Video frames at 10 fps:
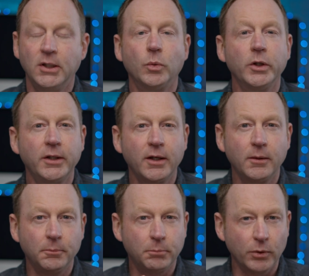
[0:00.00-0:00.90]
where you can get
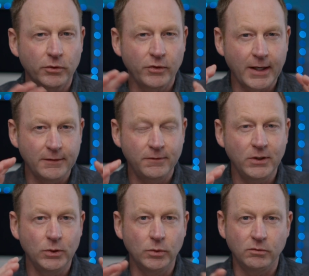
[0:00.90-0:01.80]
a bird's eye
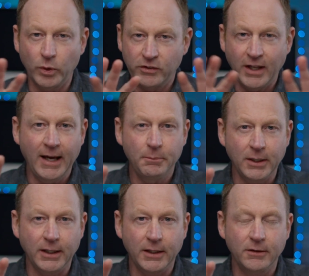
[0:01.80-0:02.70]
view of what's
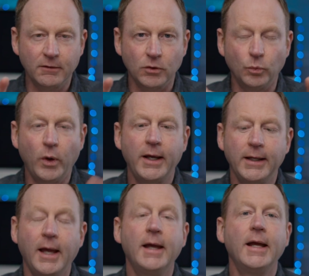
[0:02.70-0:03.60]
happening in a different way,